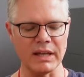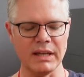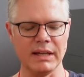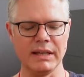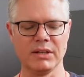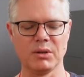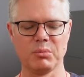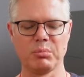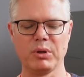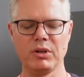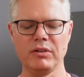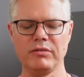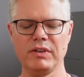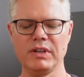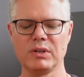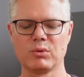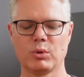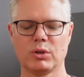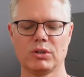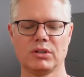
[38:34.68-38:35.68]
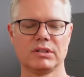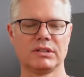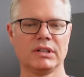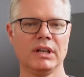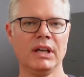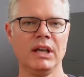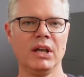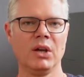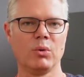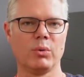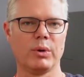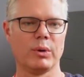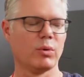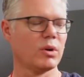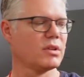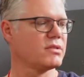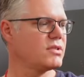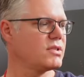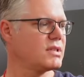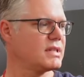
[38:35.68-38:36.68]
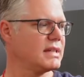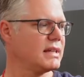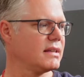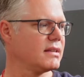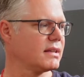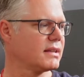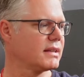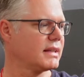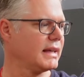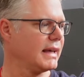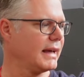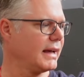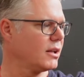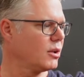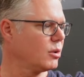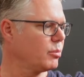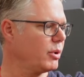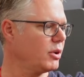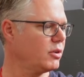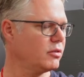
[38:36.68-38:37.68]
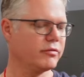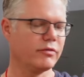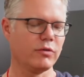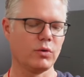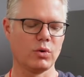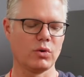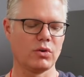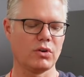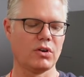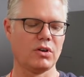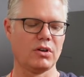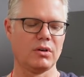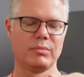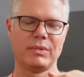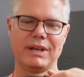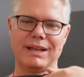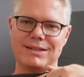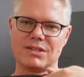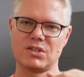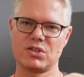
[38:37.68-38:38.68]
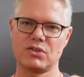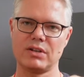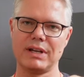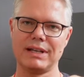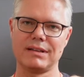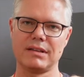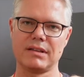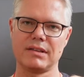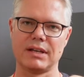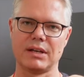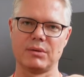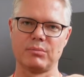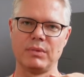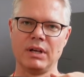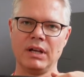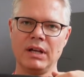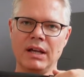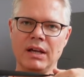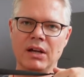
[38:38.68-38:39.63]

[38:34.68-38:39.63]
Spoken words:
In a perfect world, we want to see that the elbow, forearm, and straight thumb